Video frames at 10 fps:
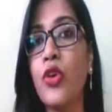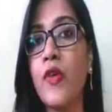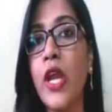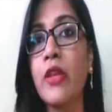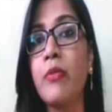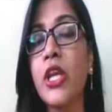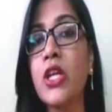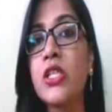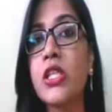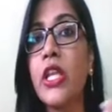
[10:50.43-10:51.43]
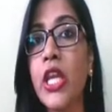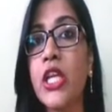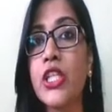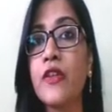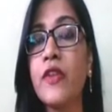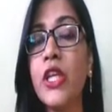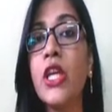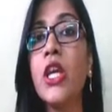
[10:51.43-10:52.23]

right? Because the negatively